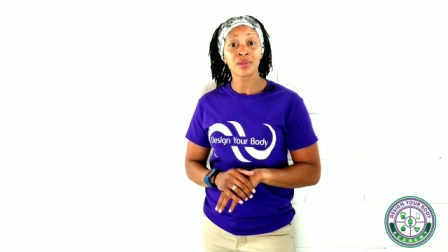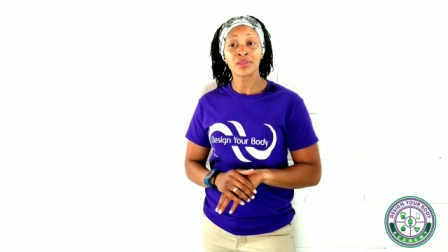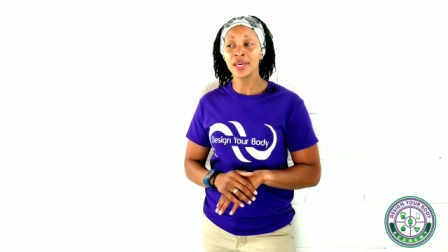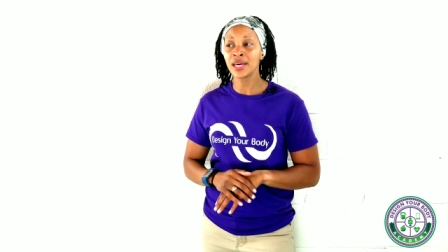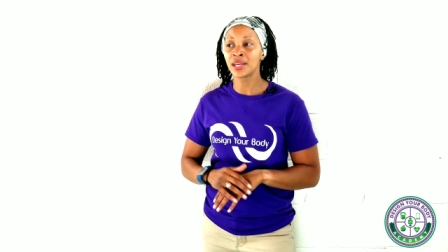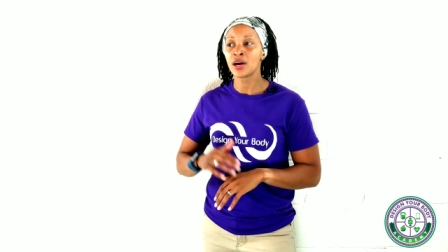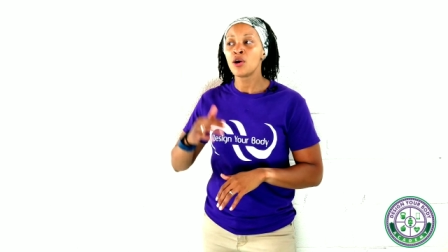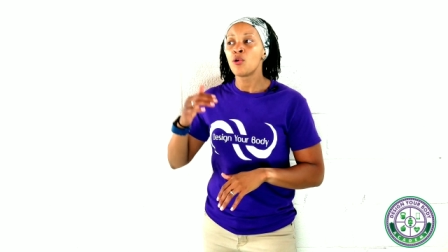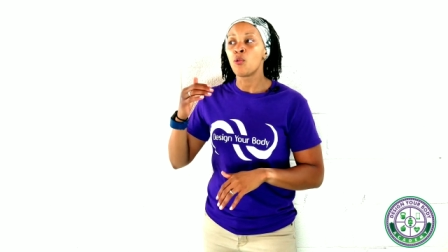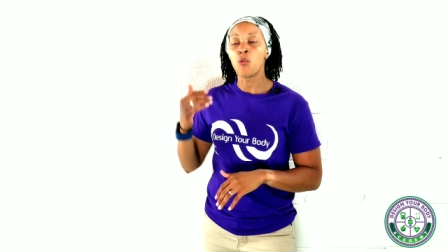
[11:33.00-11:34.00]
then
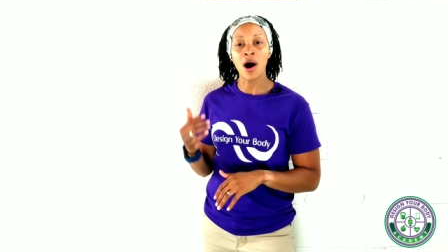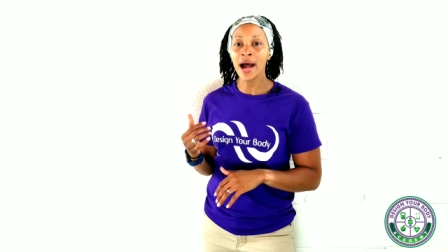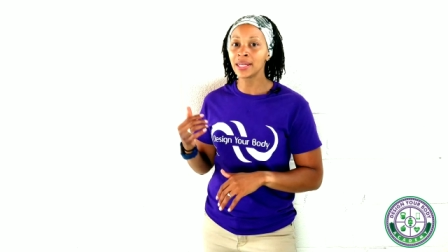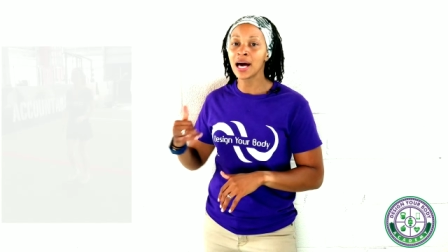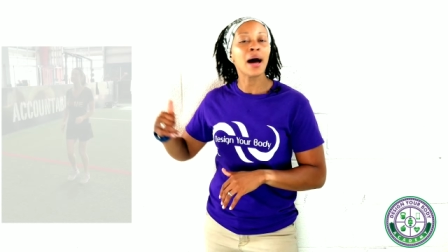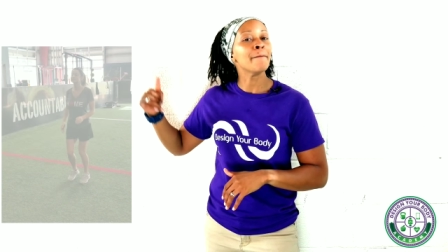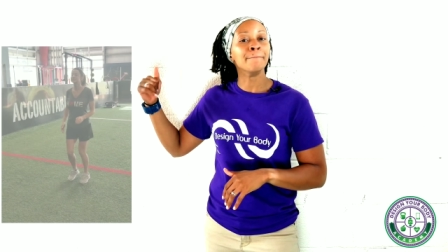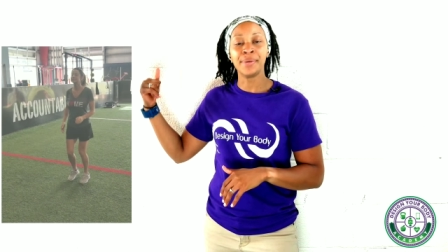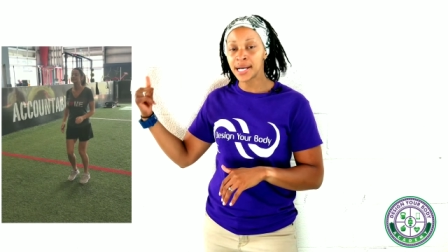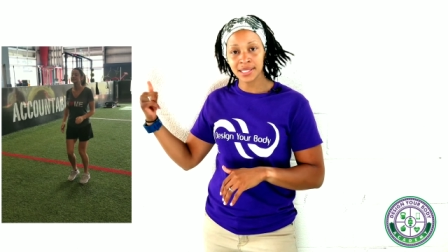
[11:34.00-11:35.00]
why
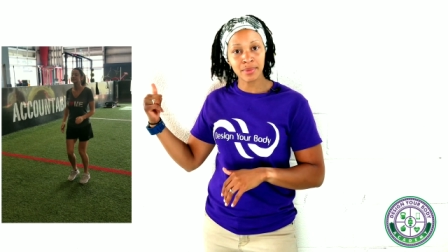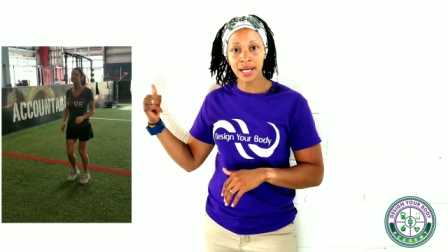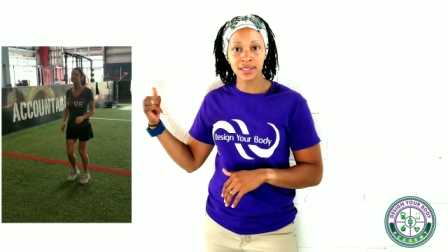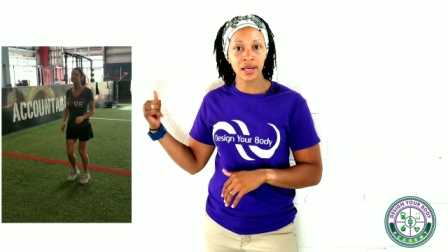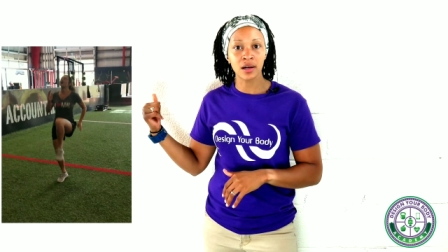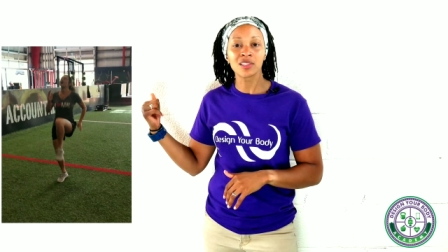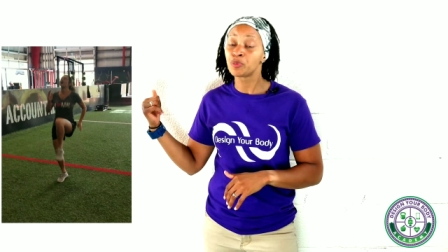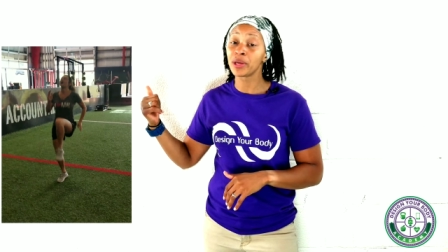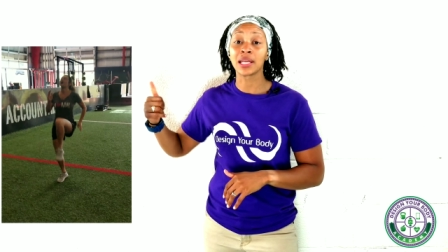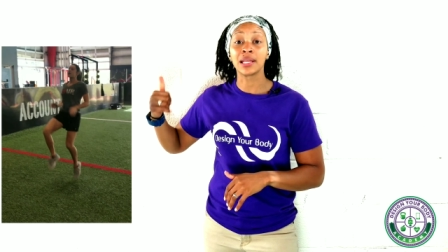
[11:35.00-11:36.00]
not bust my tail,
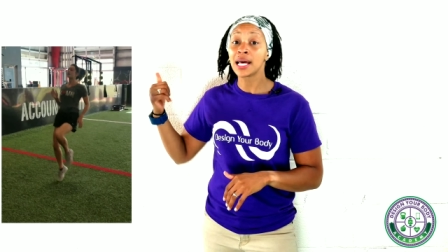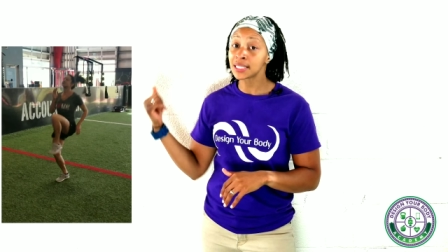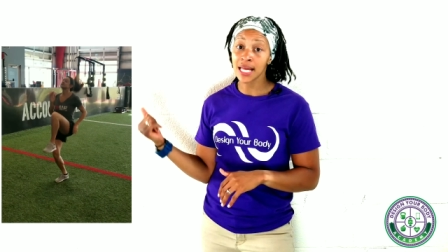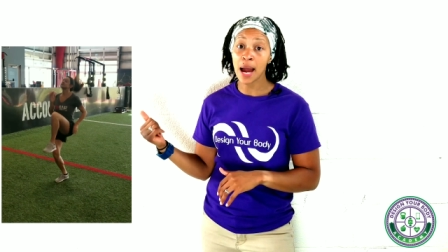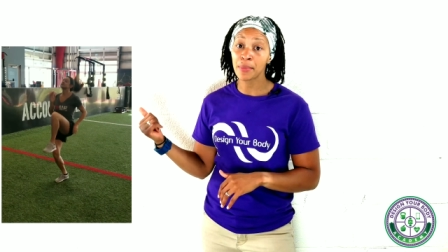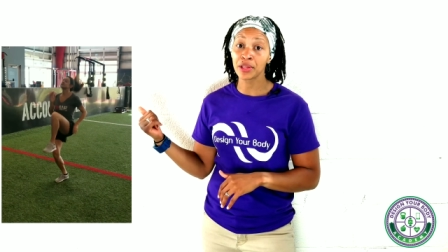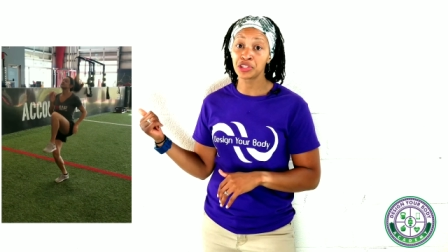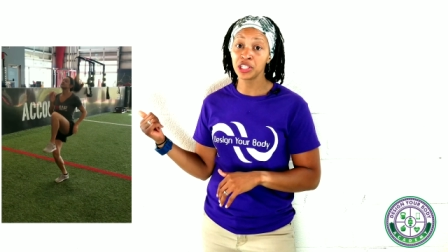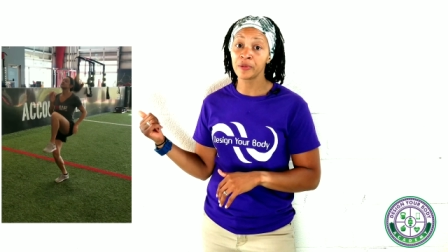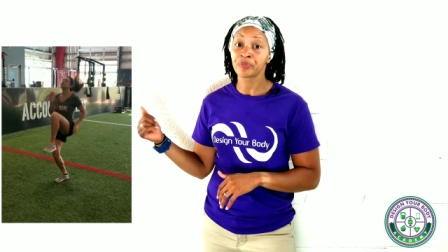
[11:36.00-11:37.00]
spend less time in the
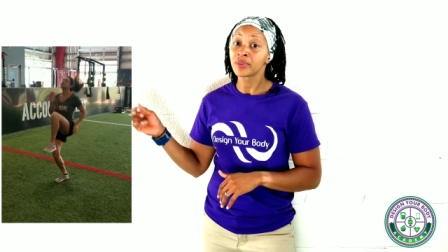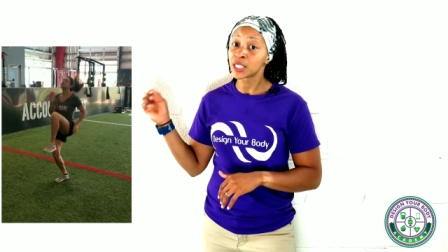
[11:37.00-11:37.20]
gym,